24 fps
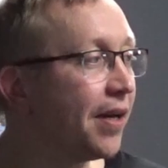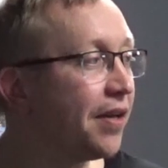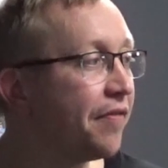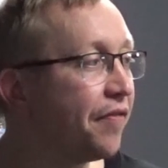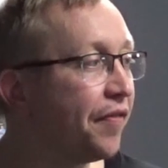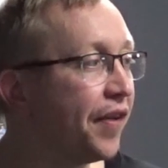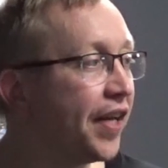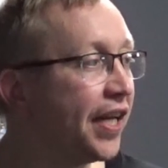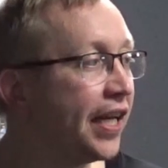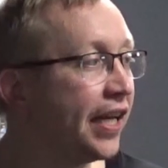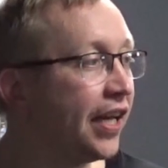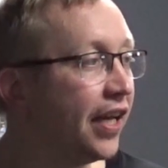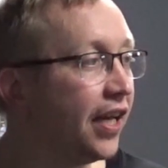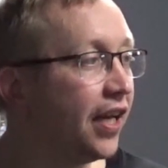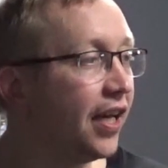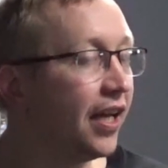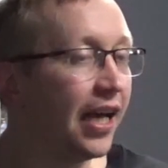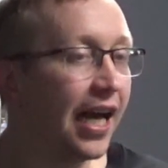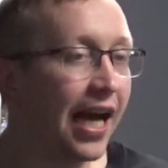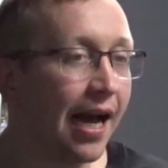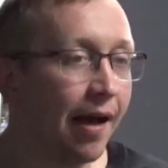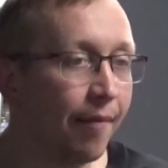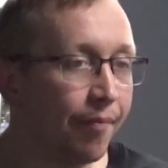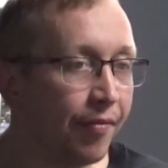might think,
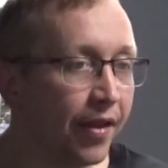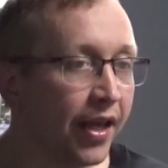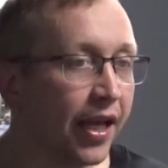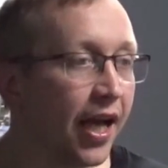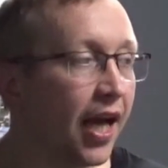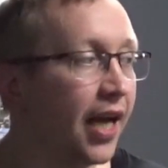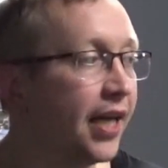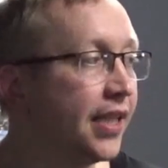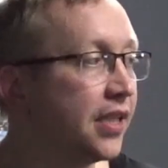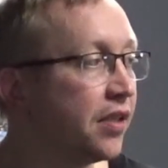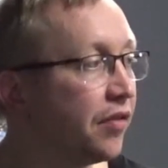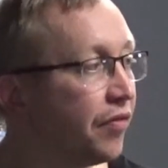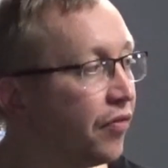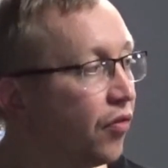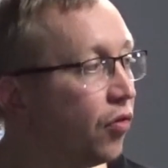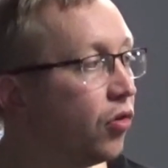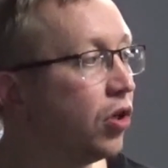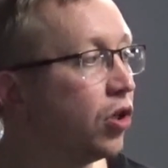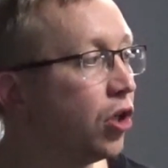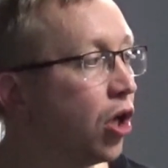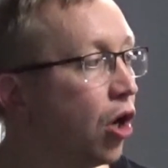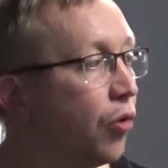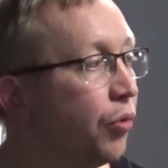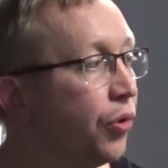I'm the guy to
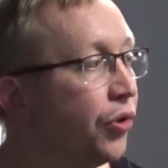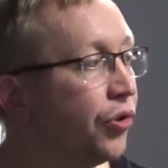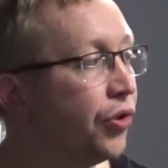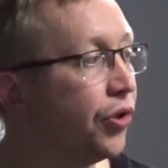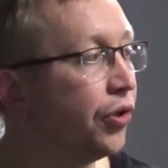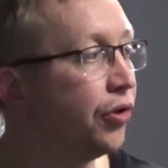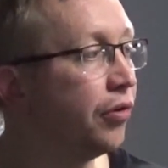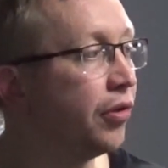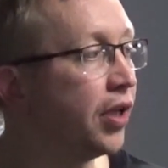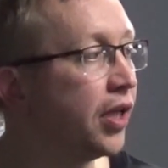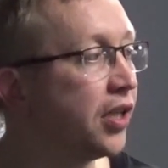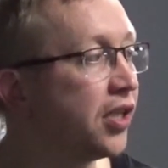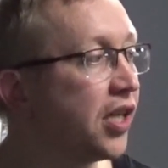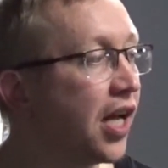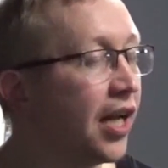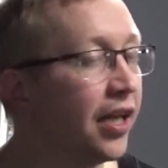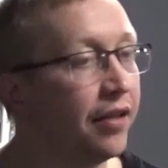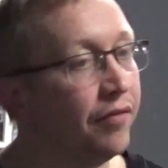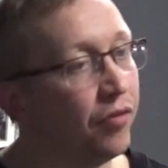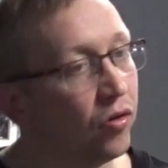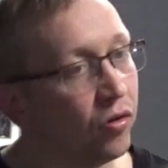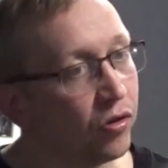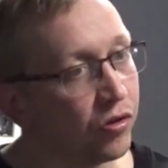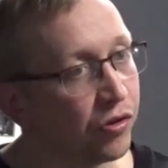fucking go and do this,
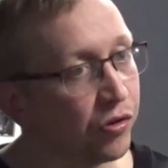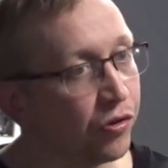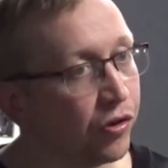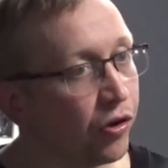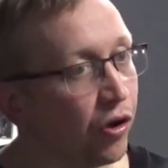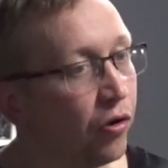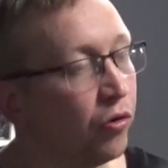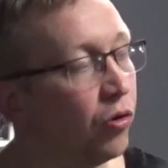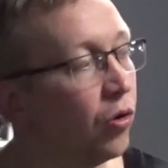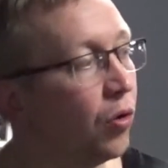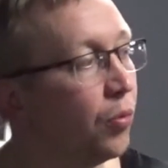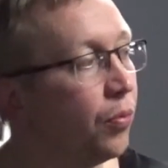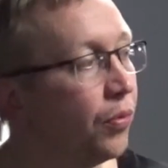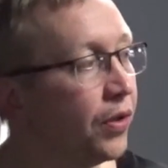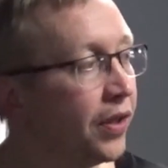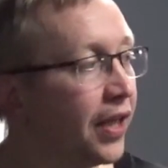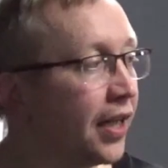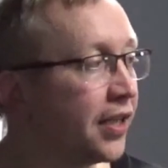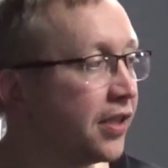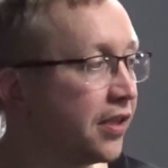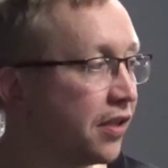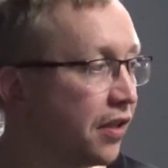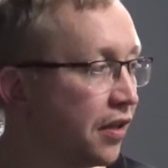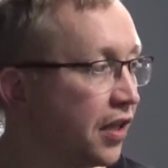and they've also grown up with
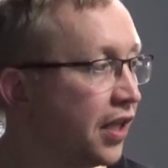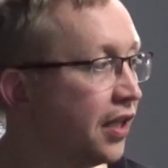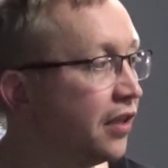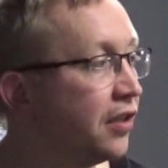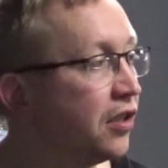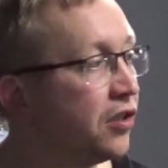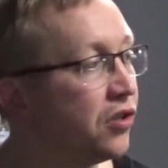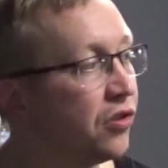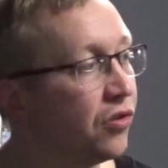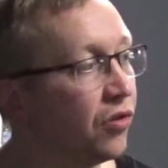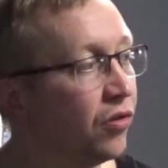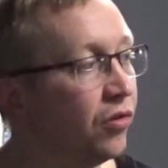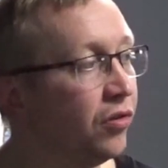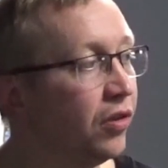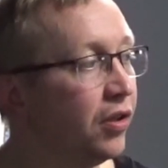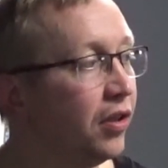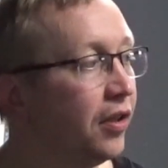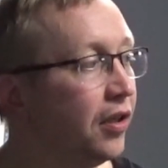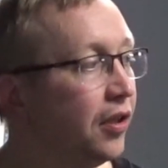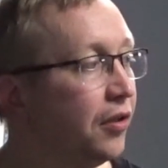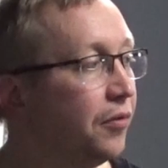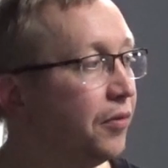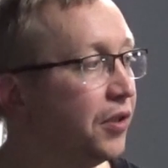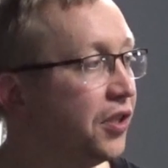that's the thing that's done,
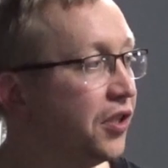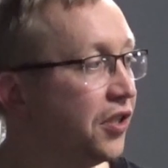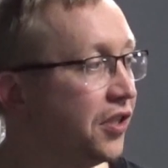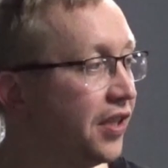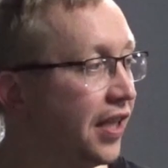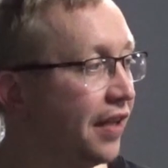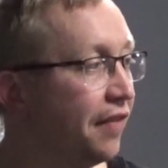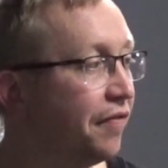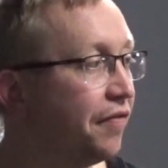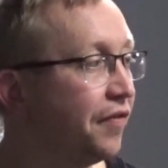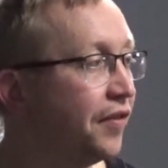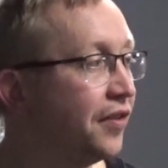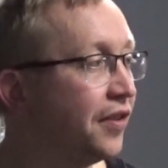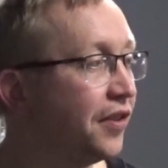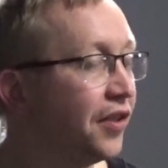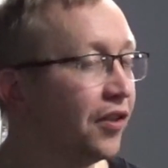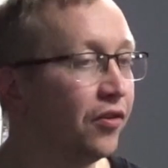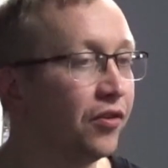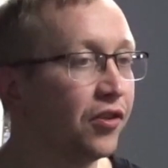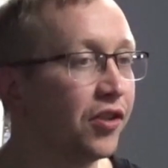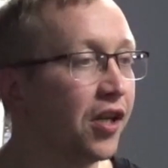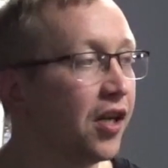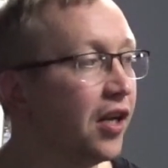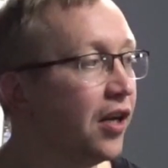which is different
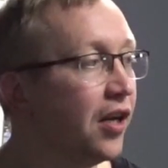than us.